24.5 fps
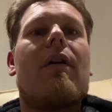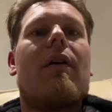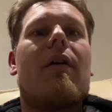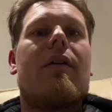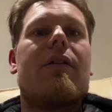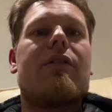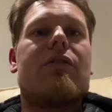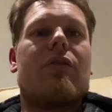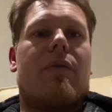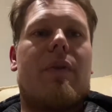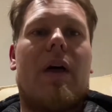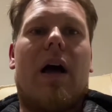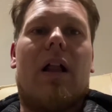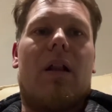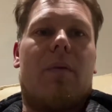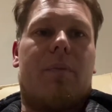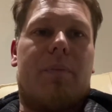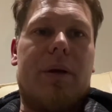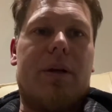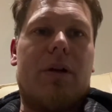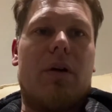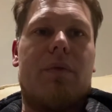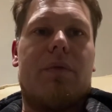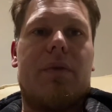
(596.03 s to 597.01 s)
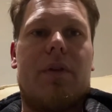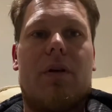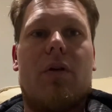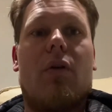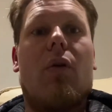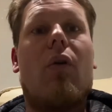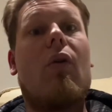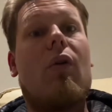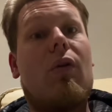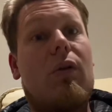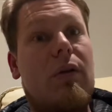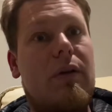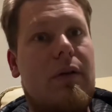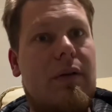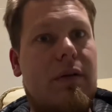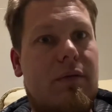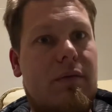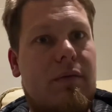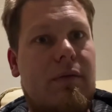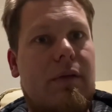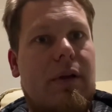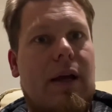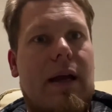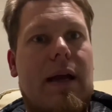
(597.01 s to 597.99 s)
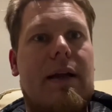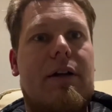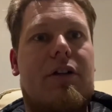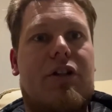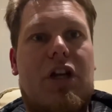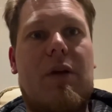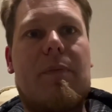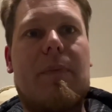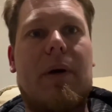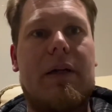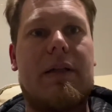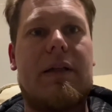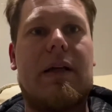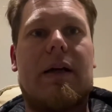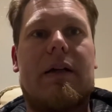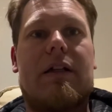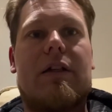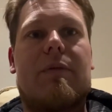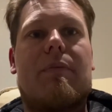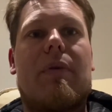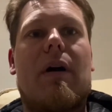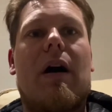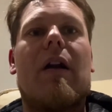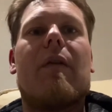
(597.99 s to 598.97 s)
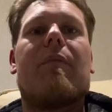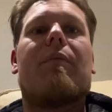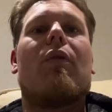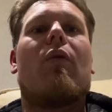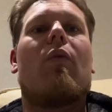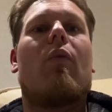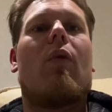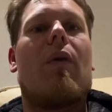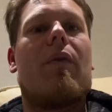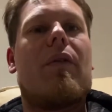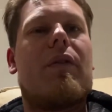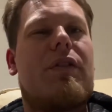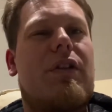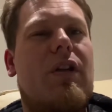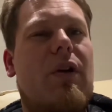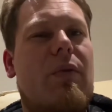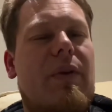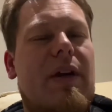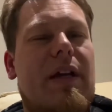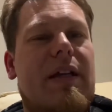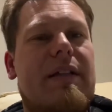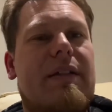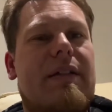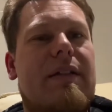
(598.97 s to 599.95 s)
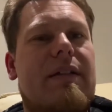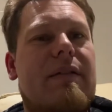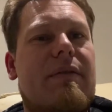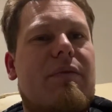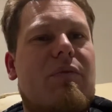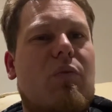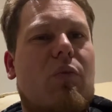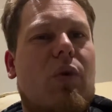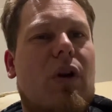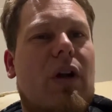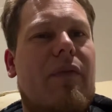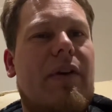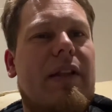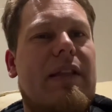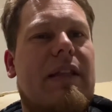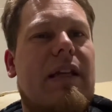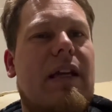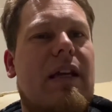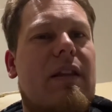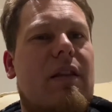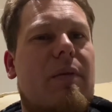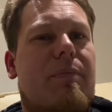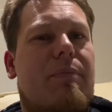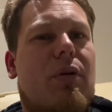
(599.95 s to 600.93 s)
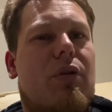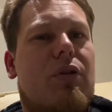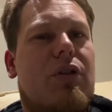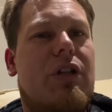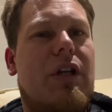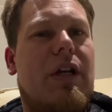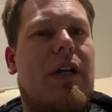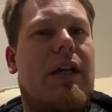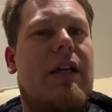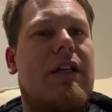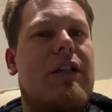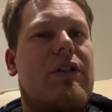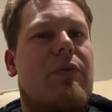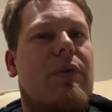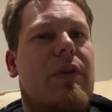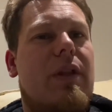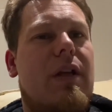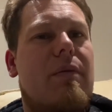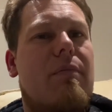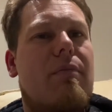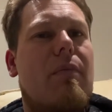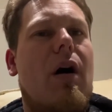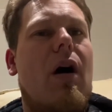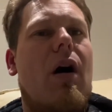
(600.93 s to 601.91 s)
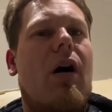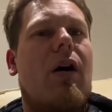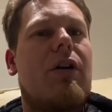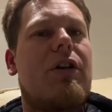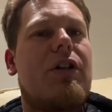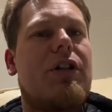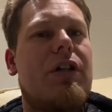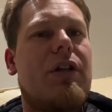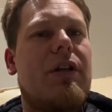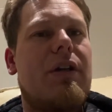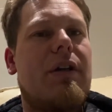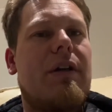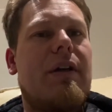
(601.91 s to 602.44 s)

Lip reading: So that'll be on the old cheaper tax band. But what they do is, whatever date the budget is within March,